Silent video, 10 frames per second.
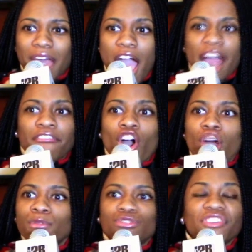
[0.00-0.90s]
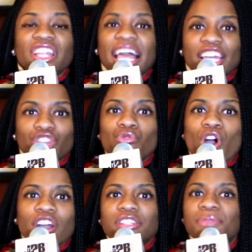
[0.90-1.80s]
I almost feel like a new
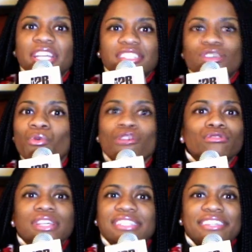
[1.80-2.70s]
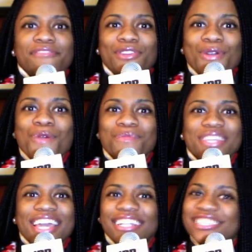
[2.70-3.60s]
artist, because the world doesn't even know me
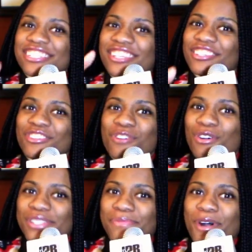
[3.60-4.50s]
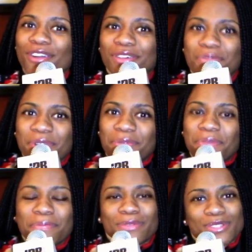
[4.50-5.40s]
yet. Just a, you know, a small little bit of
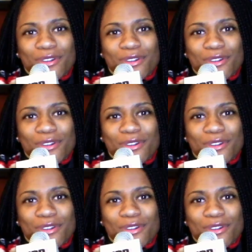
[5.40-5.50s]
people.